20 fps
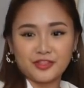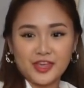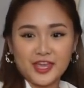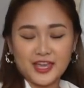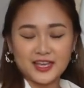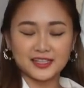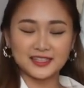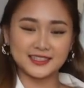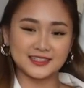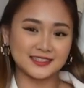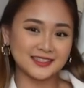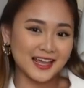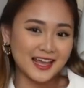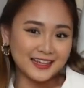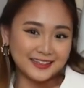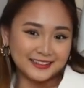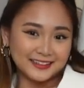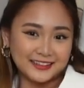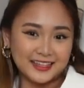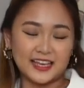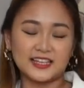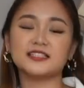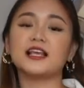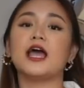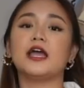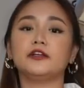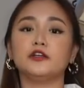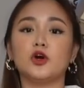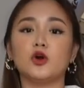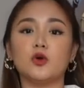this. Yes,
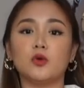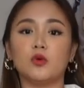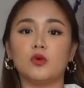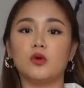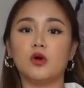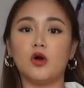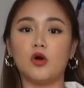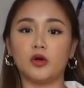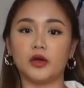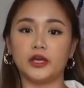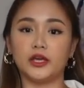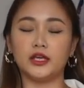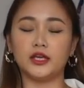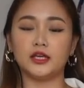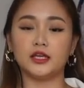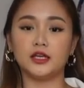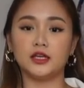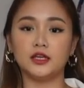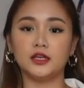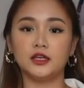I know. Okay?